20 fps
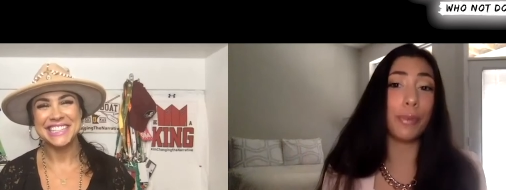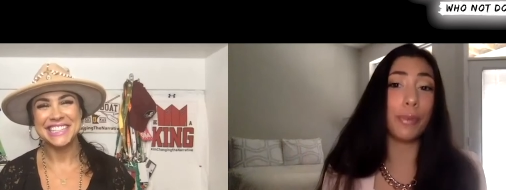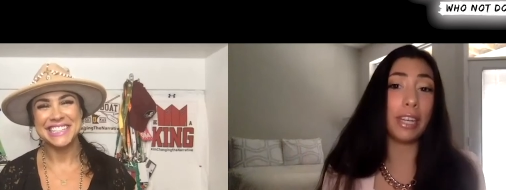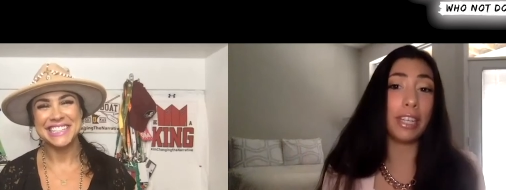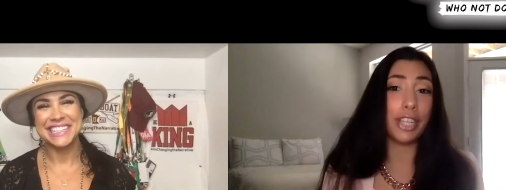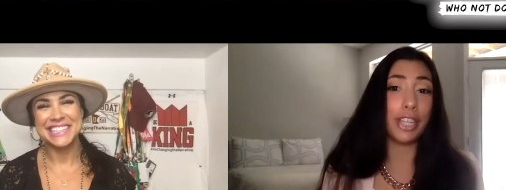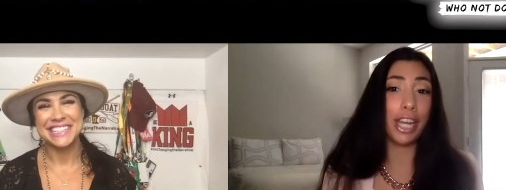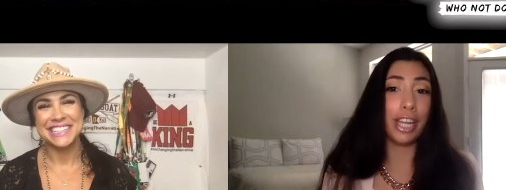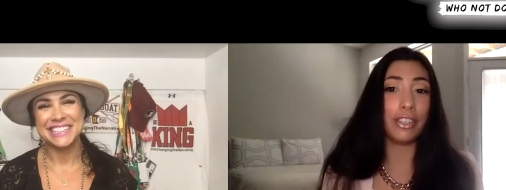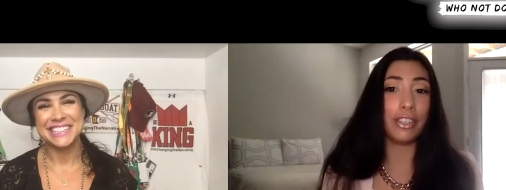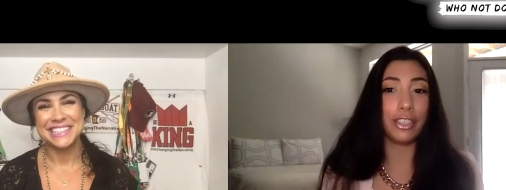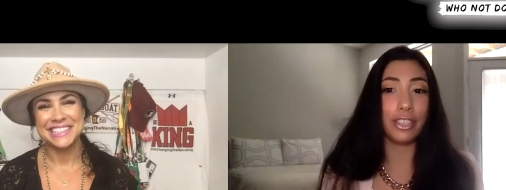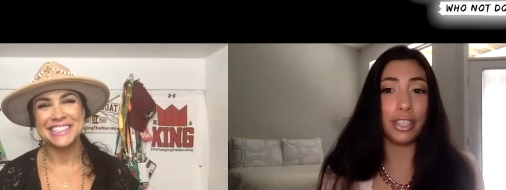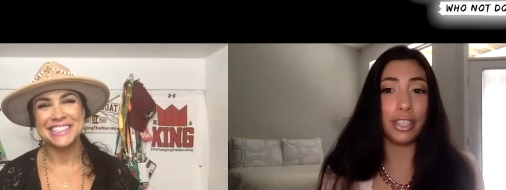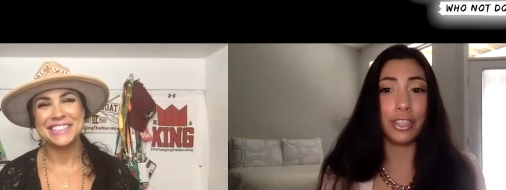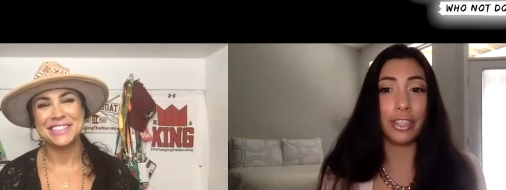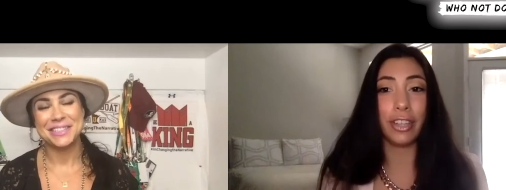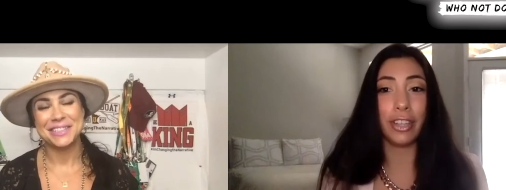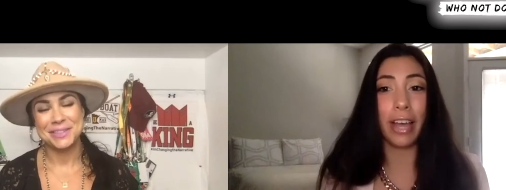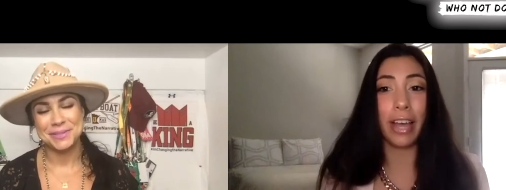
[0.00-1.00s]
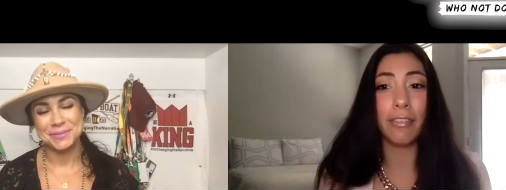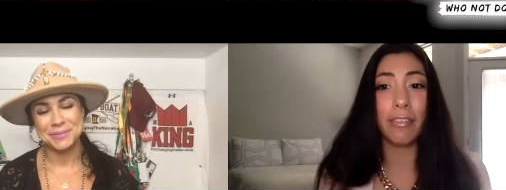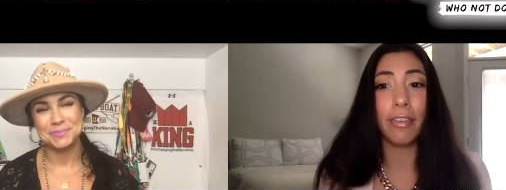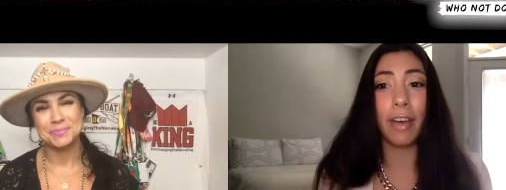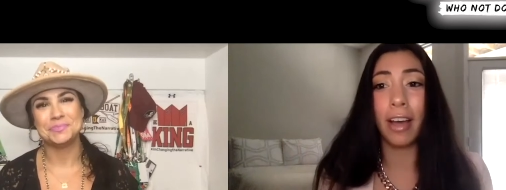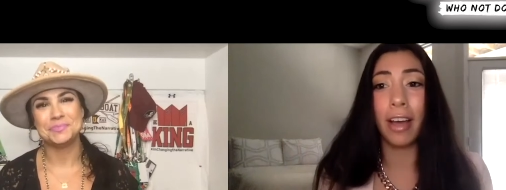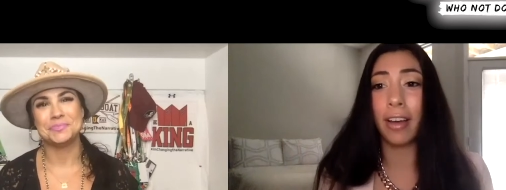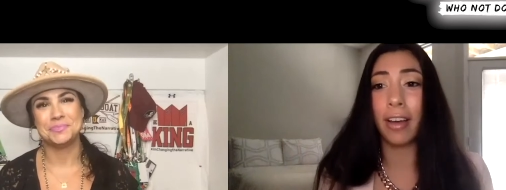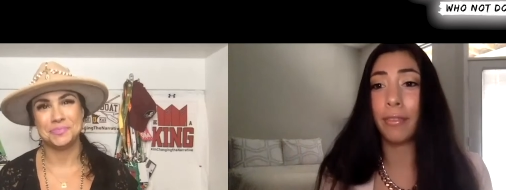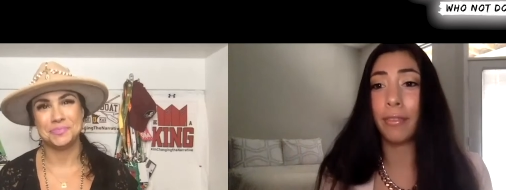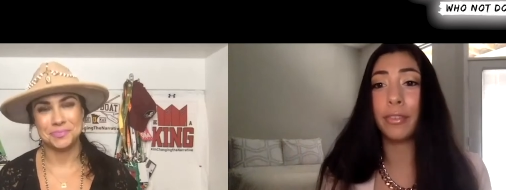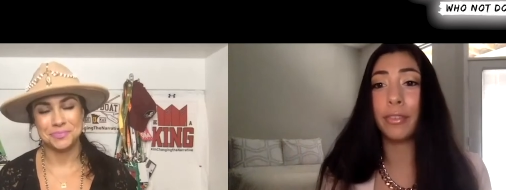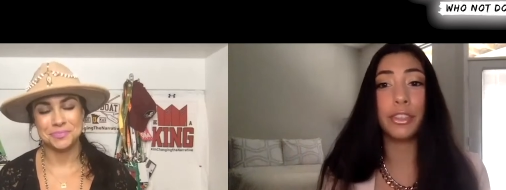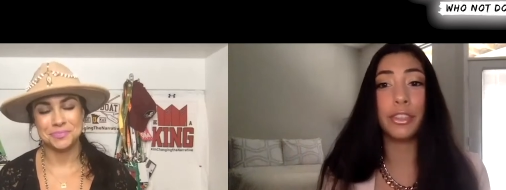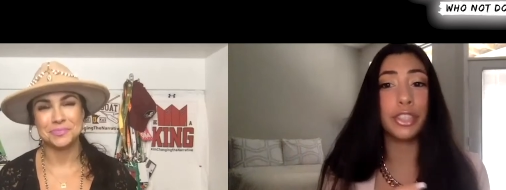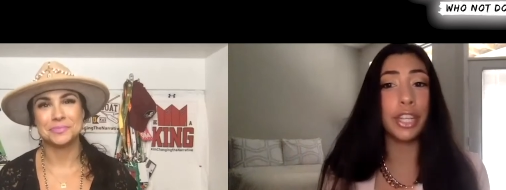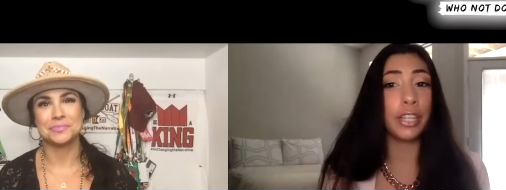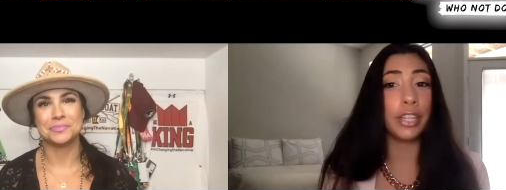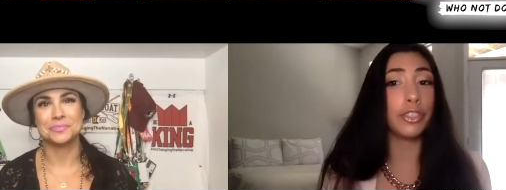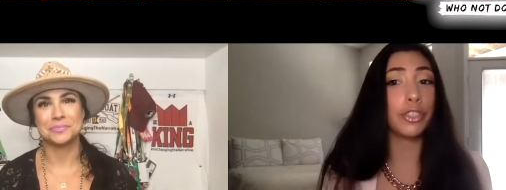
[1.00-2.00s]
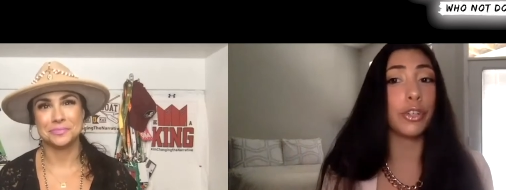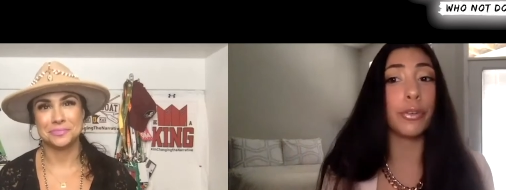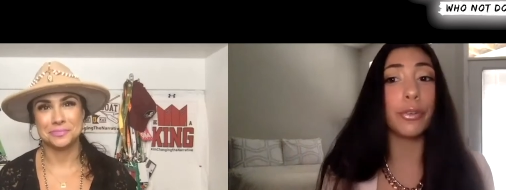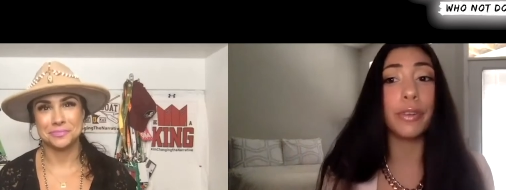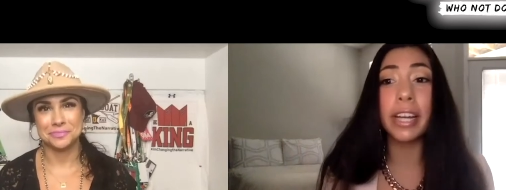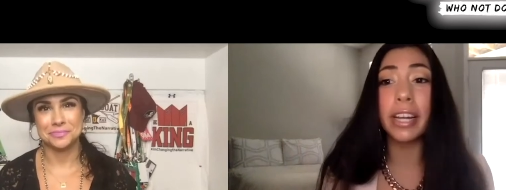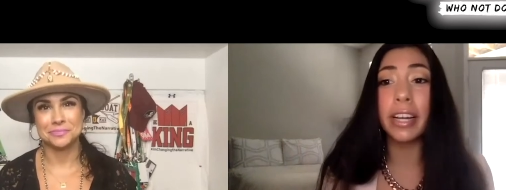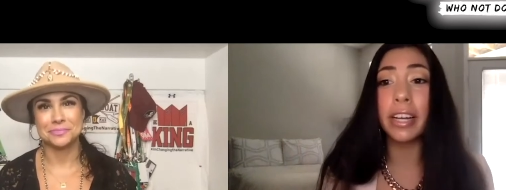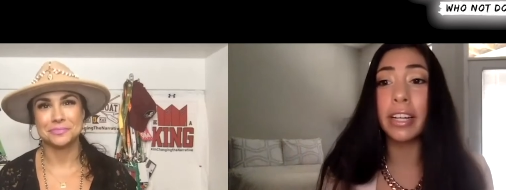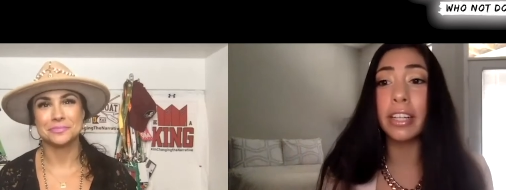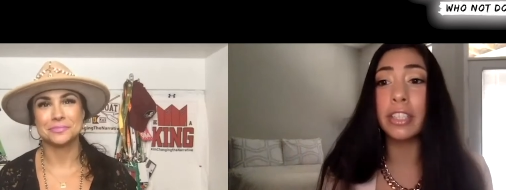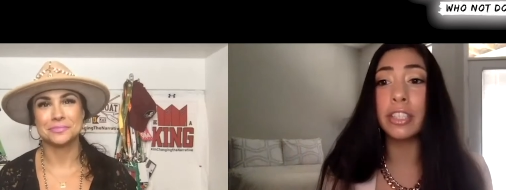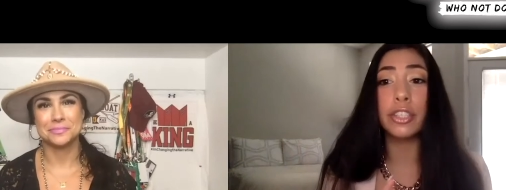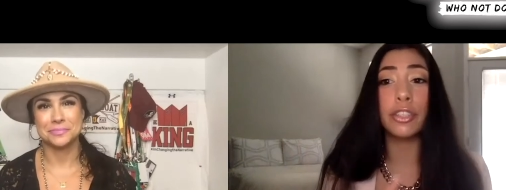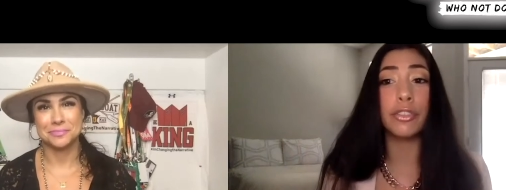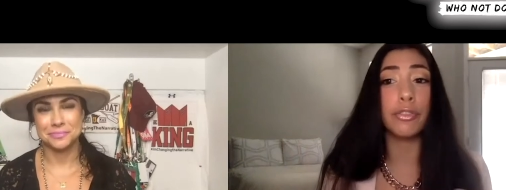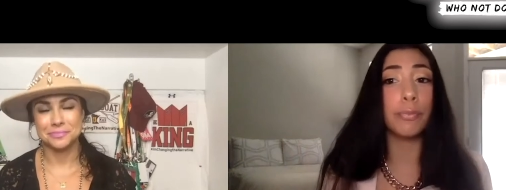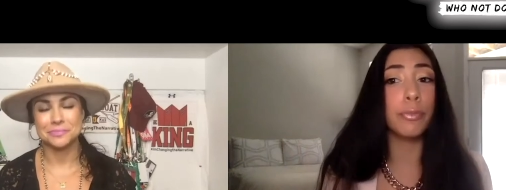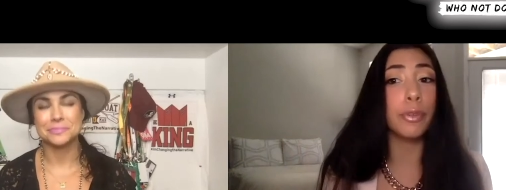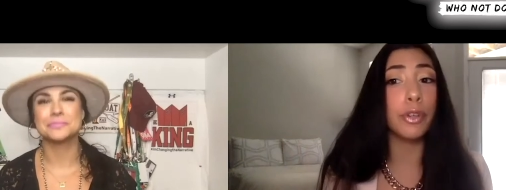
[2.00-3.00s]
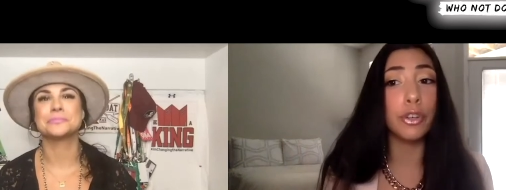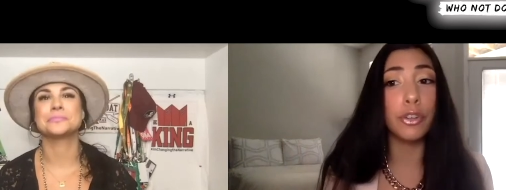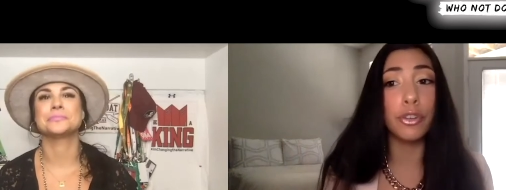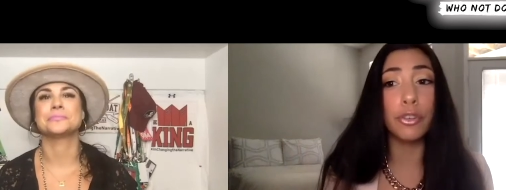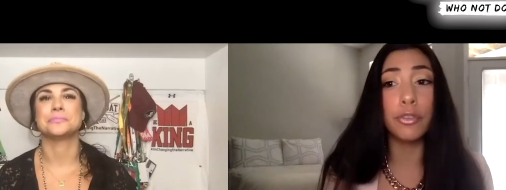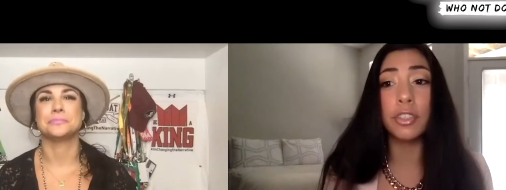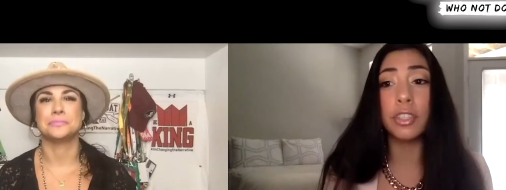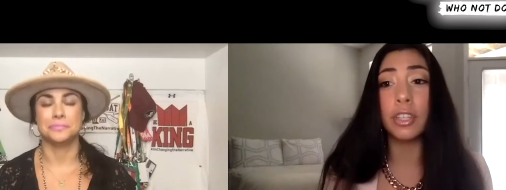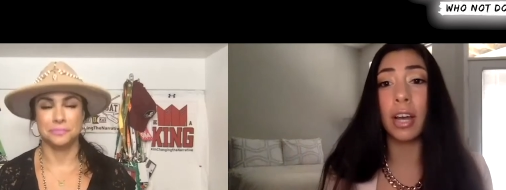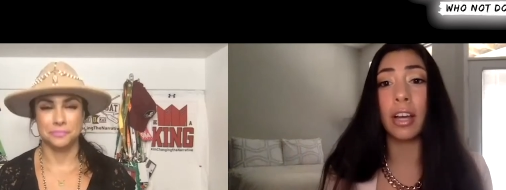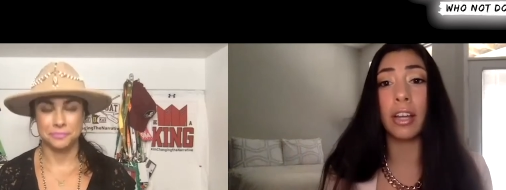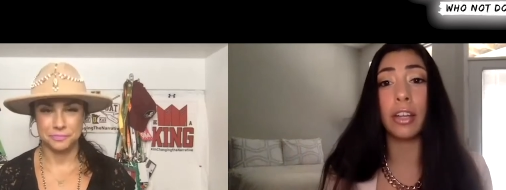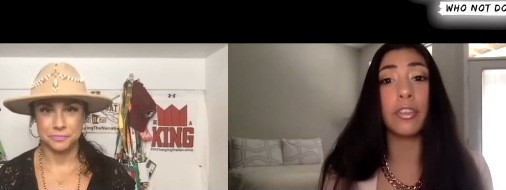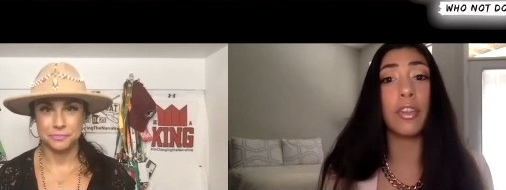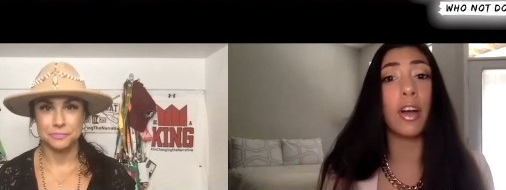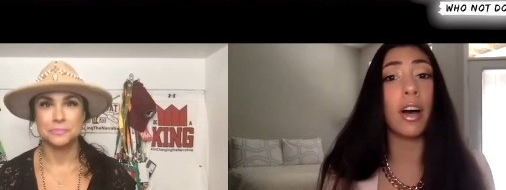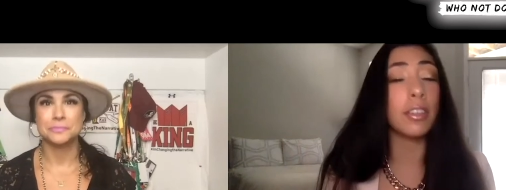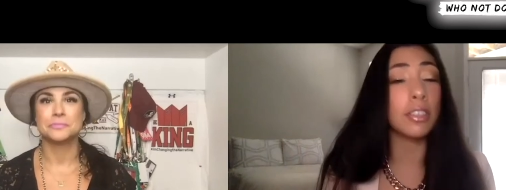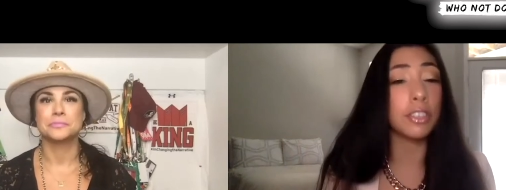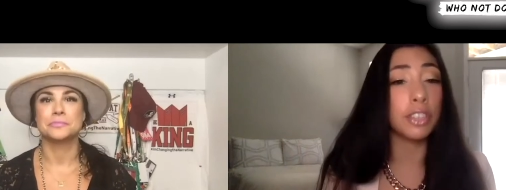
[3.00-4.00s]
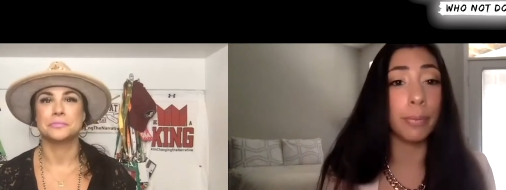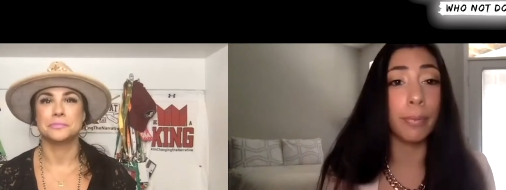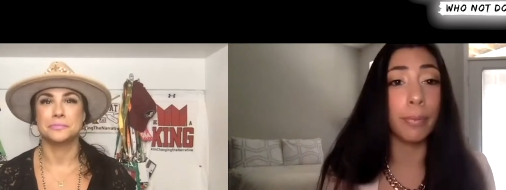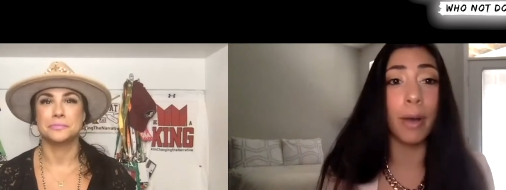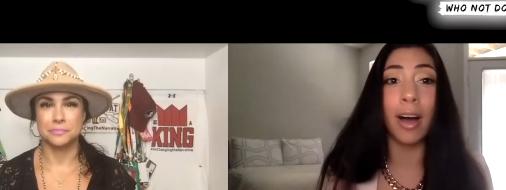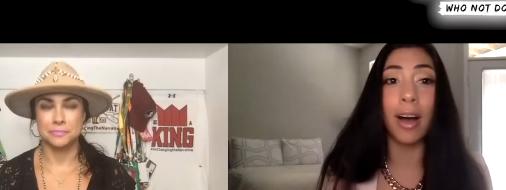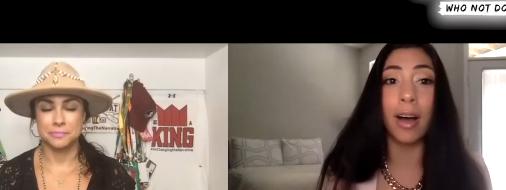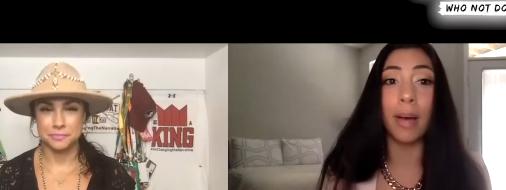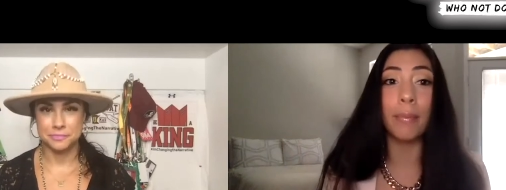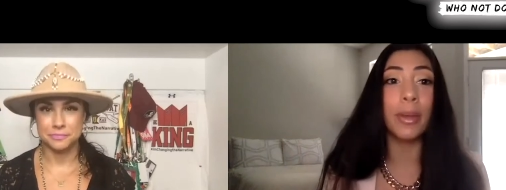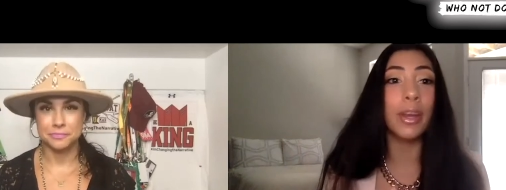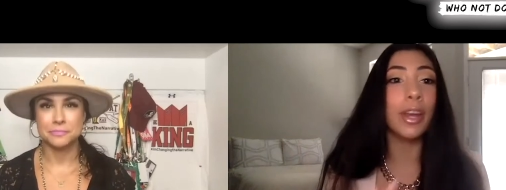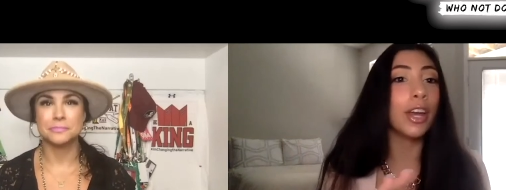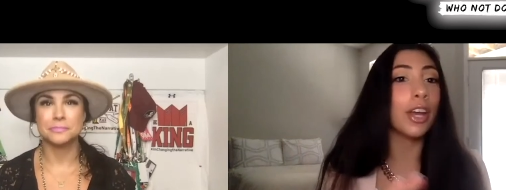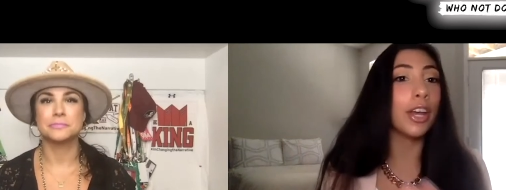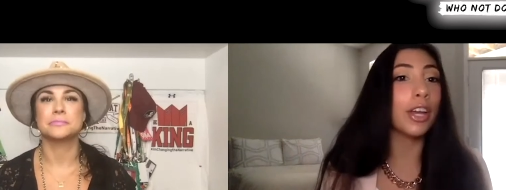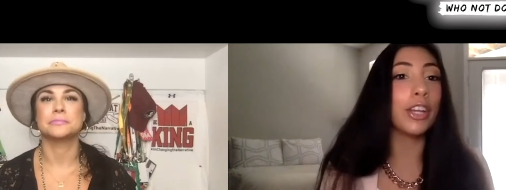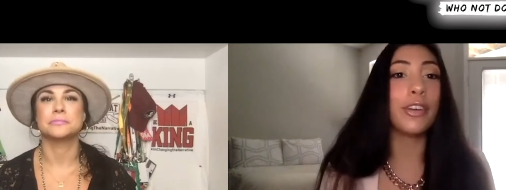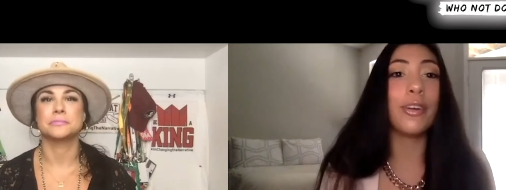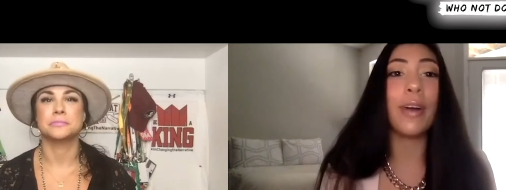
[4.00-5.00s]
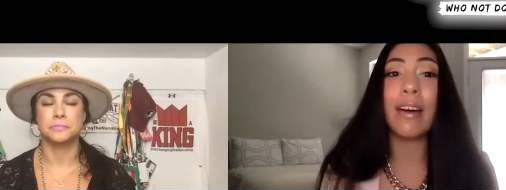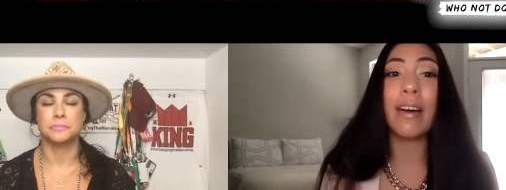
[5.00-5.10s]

Speaker 1: many changes in your life. Uh, you changed careers, you've moved, uh, you lost your mom, you